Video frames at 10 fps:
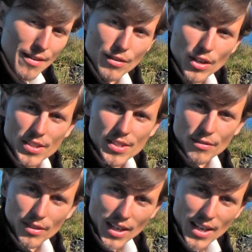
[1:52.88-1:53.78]
have lots
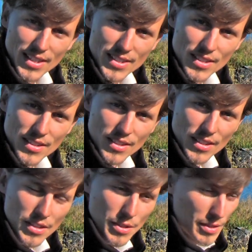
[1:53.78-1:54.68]
of light,
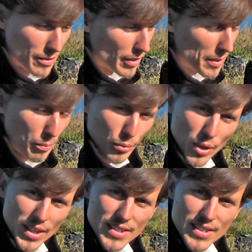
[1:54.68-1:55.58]
so it's a very bright